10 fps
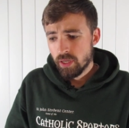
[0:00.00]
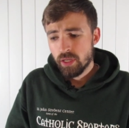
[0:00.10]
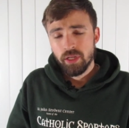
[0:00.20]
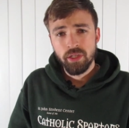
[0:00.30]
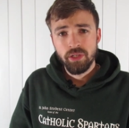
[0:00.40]

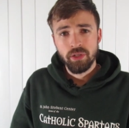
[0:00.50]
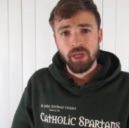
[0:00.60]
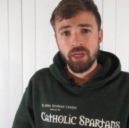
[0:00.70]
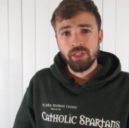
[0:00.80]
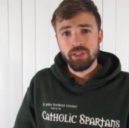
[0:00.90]
in a near
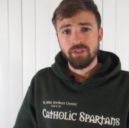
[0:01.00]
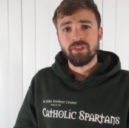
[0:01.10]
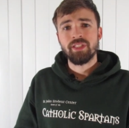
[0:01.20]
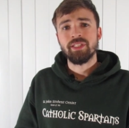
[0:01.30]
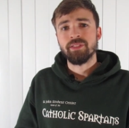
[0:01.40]
occasion of
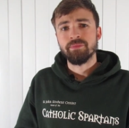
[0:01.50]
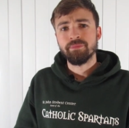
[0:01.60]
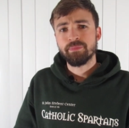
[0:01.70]
sin.